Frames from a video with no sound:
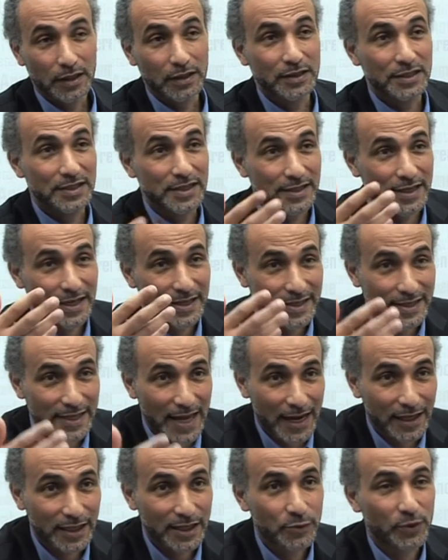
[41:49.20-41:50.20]
This is
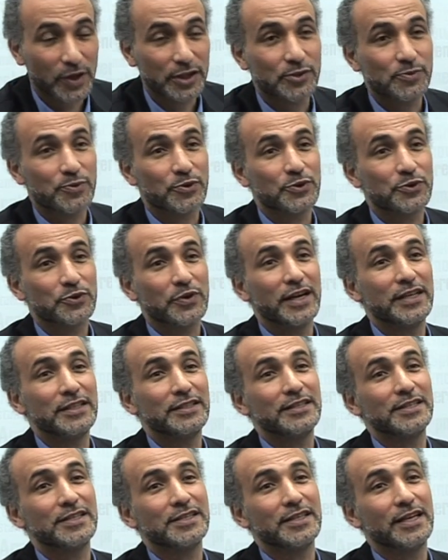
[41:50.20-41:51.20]
exactly what
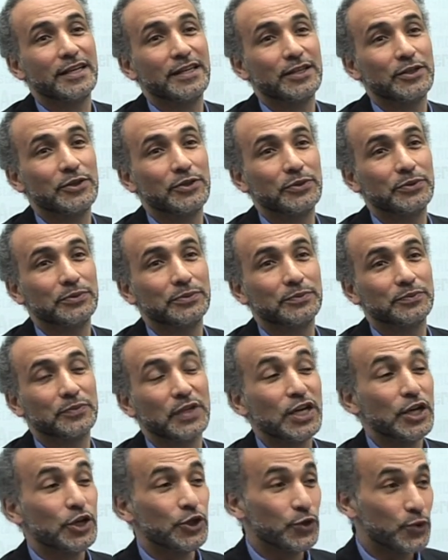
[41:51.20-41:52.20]
spirituality is telling you.
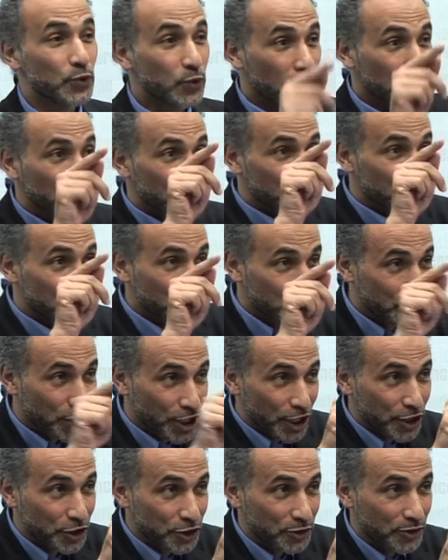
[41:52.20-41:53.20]
You want to
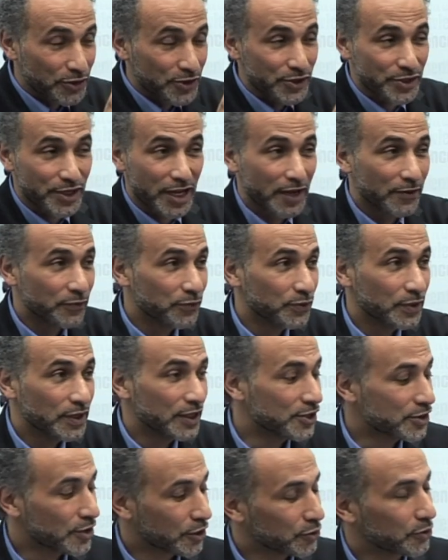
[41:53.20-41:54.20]
change yourself,
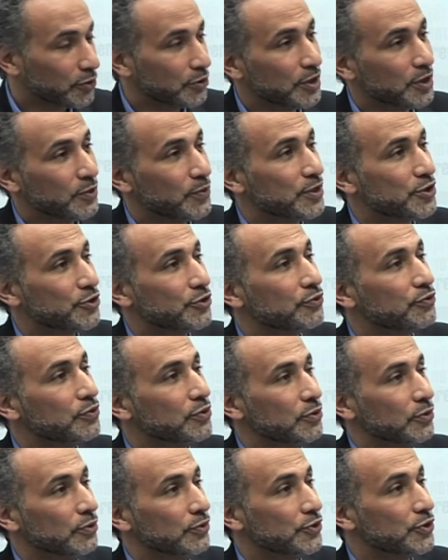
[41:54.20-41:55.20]
it's not only with the
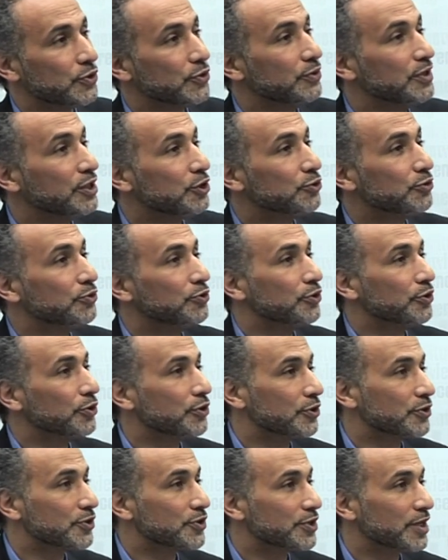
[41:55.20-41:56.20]
rules. You need to know
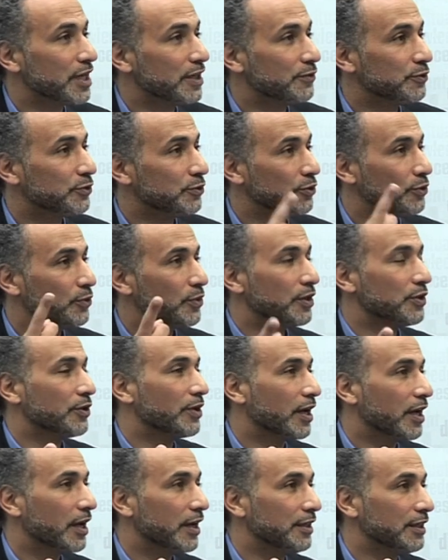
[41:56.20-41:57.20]
yourself to know where you're
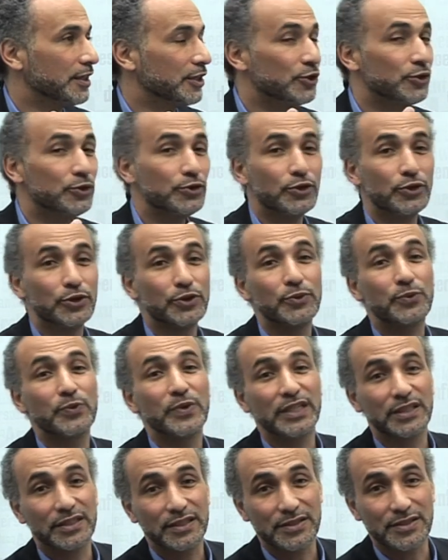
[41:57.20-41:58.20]
heading. You know your
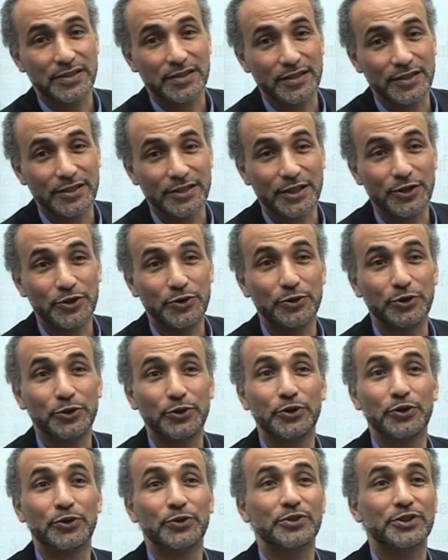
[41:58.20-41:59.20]
weaknesses and you
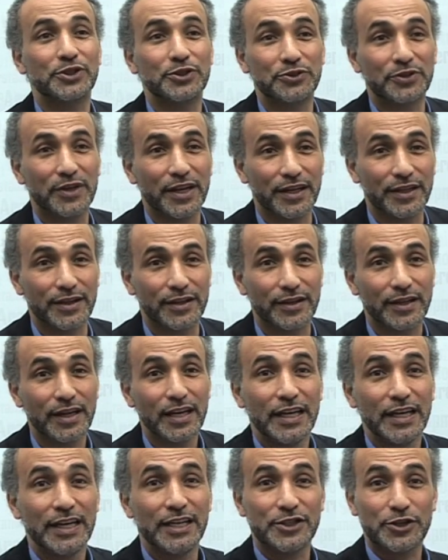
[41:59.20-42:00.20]
know your strength.
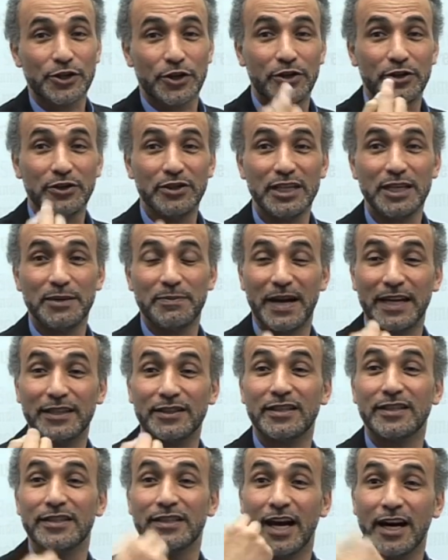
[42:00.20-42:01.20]
It's only by
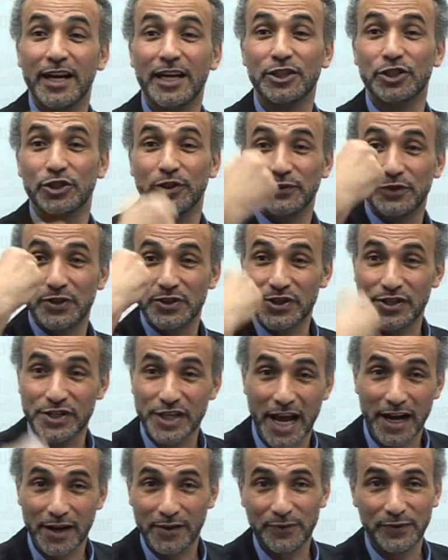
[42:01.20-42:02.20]
the knowledge of the
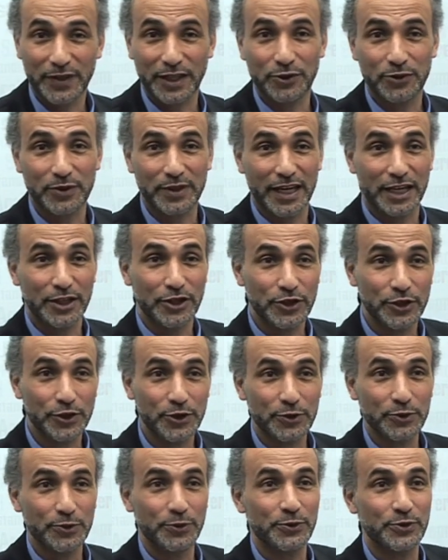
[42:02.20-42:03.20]
self that you can
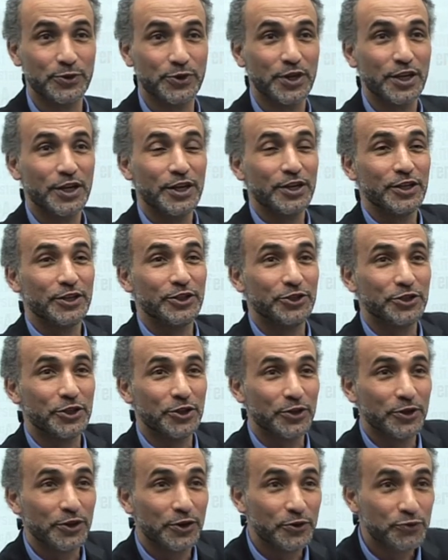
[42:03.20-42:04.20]
use
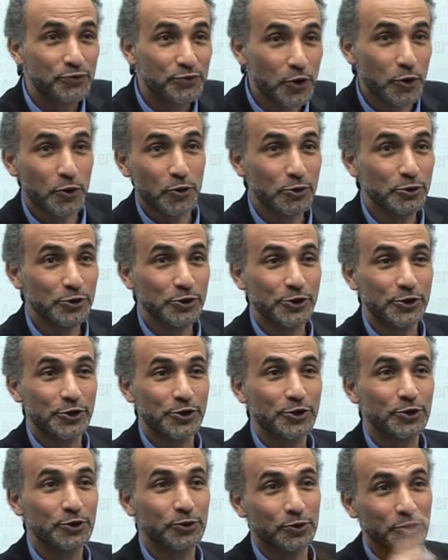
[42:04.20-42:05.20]
the
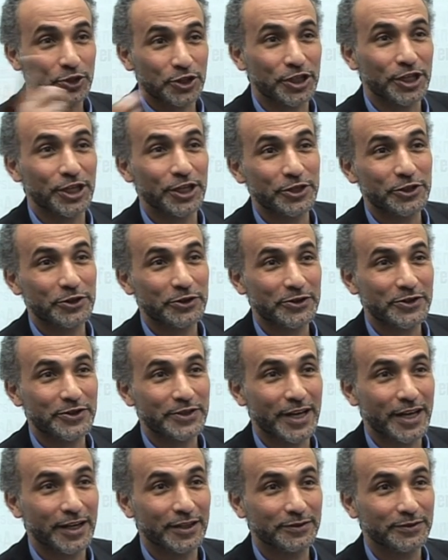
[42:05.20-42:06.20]
rules to change
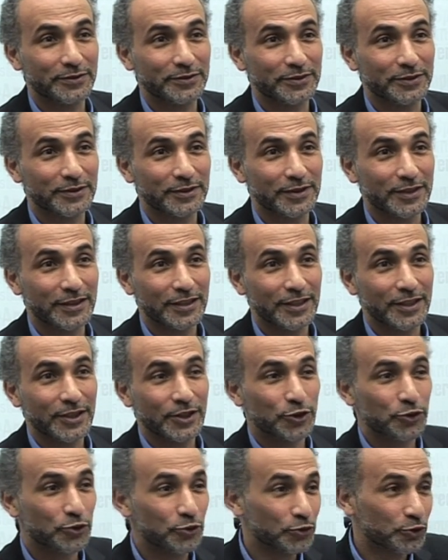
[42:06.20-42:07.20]
yourself.
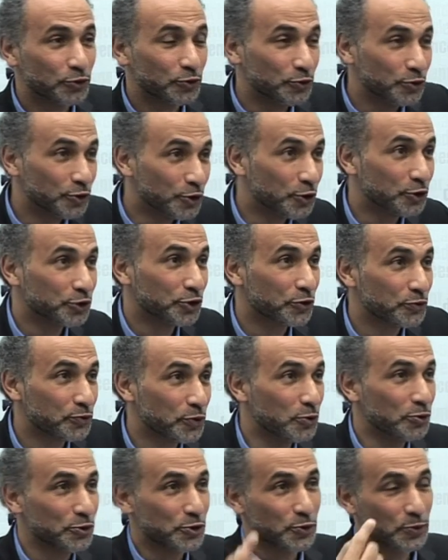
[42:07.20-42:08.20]
To, to know the
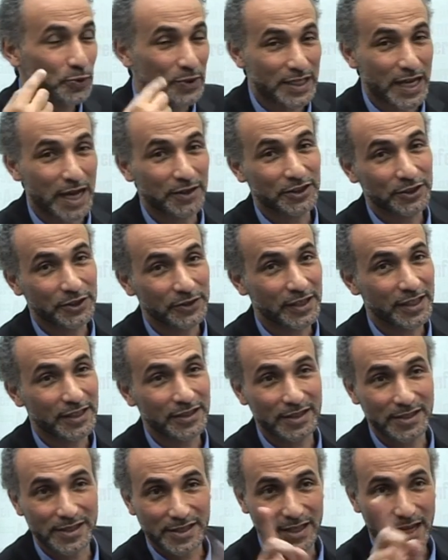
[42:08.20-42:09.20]
rules without knowing
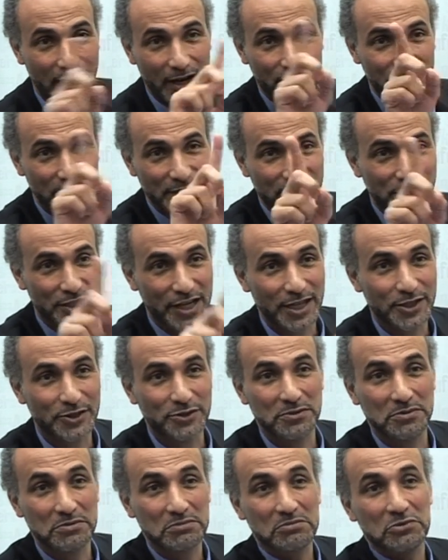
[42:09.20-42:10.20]
the self is
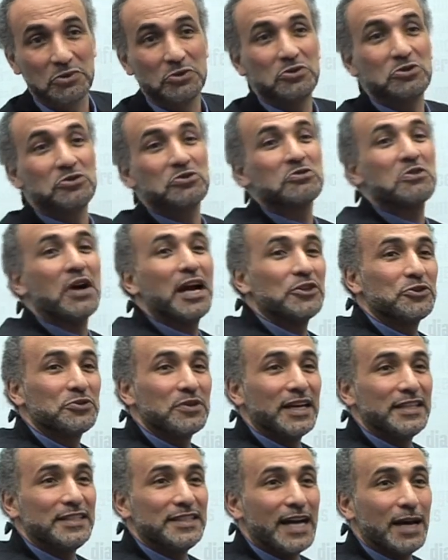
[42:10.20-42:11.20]
just to try
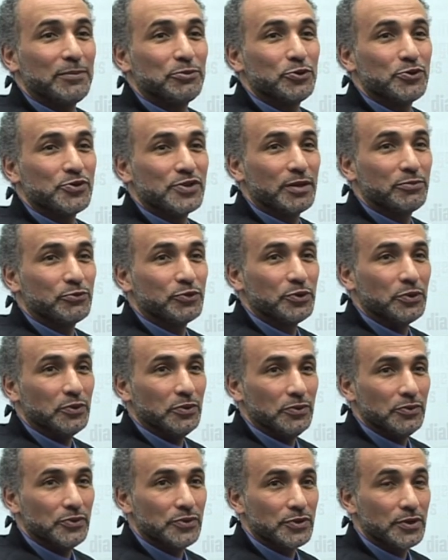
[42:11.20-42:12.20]
to adapt to some
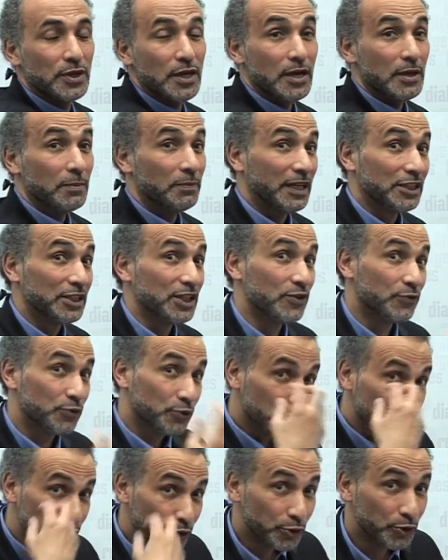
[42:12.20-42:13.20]
rules. But if
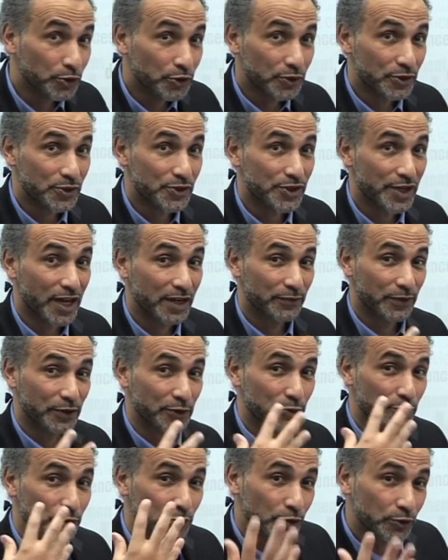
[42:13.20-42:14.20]
you know yourself and
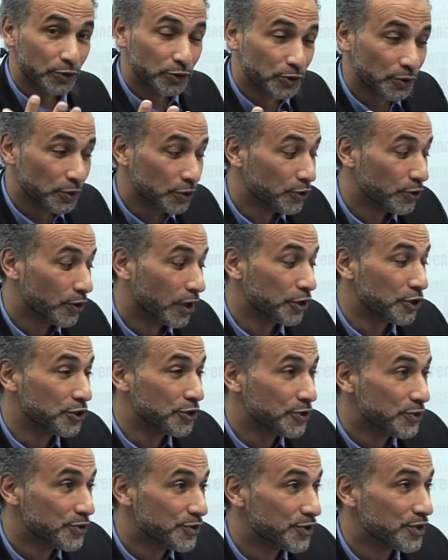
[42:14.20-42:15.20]
you, you are
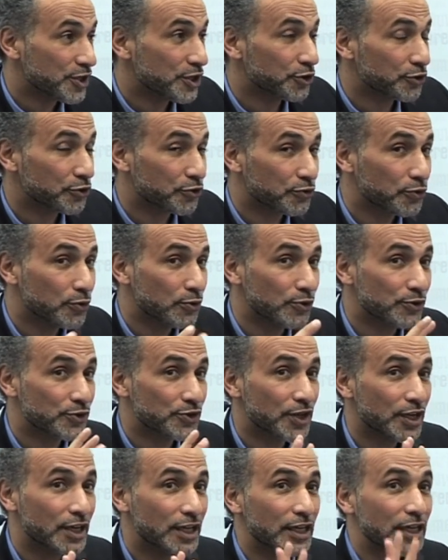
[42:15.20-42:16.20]
using the
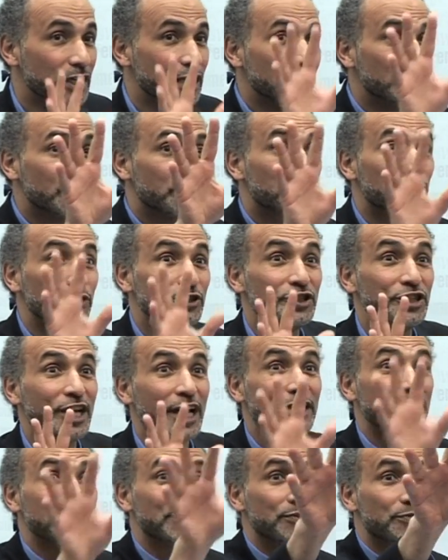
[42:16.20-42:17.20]
rules in a
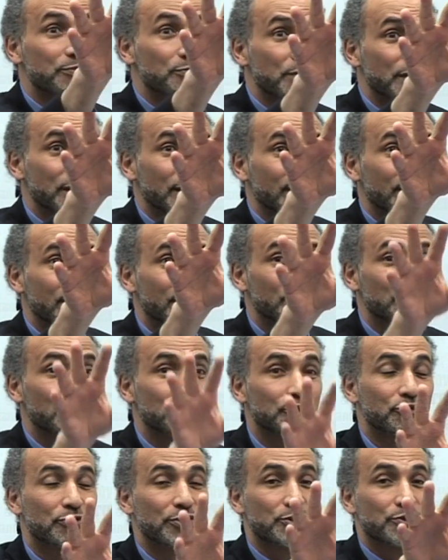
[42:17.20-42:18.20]
projective way to
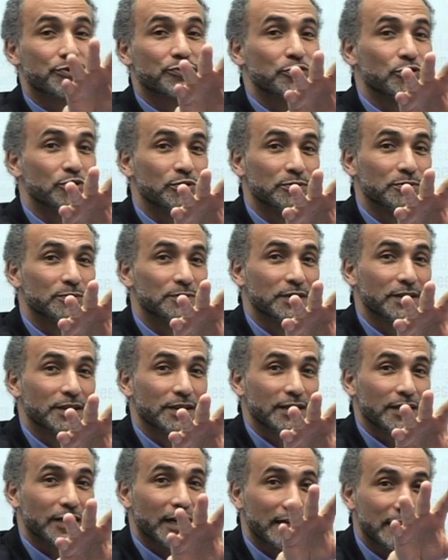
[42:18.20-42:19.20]
transform,
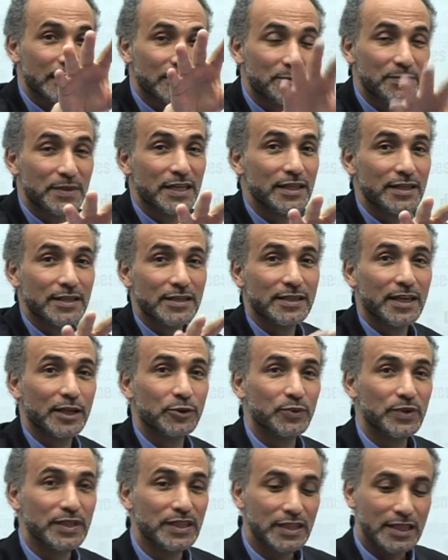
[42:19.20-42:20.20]
and it means
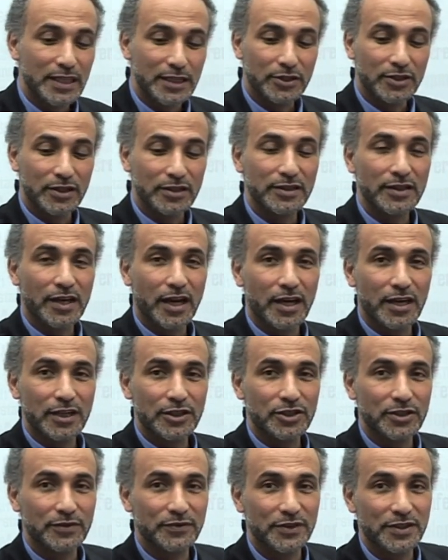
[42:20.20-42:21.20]
that we need the
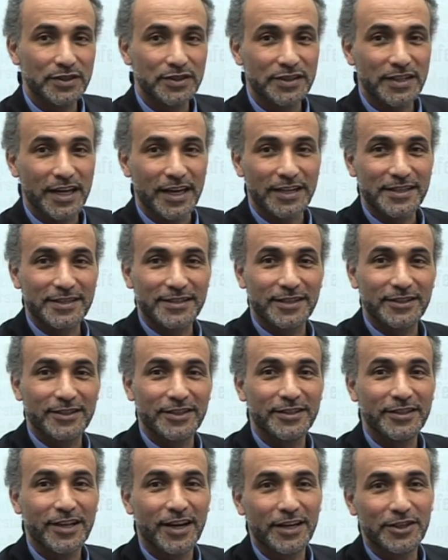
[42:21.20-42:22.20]
knowledge of the text and the
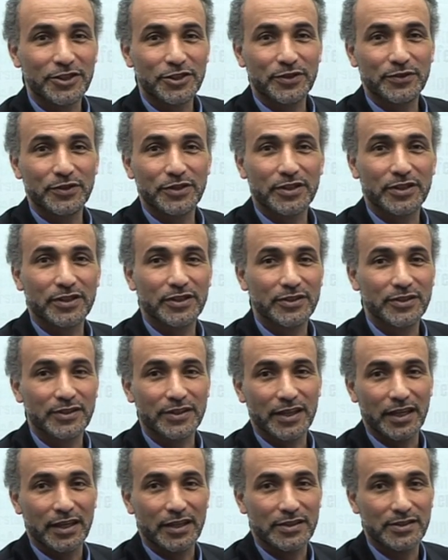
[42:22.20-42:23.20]
knowledge of the
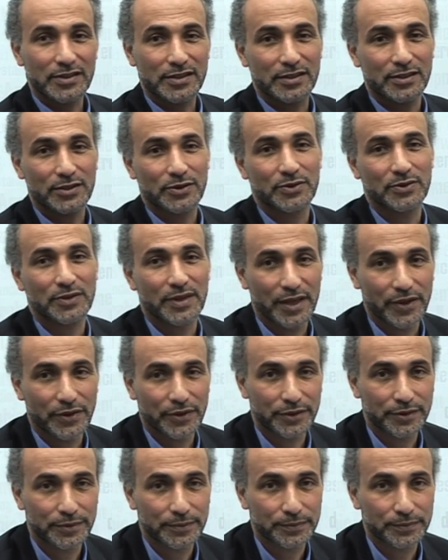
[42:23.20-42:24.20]
context together.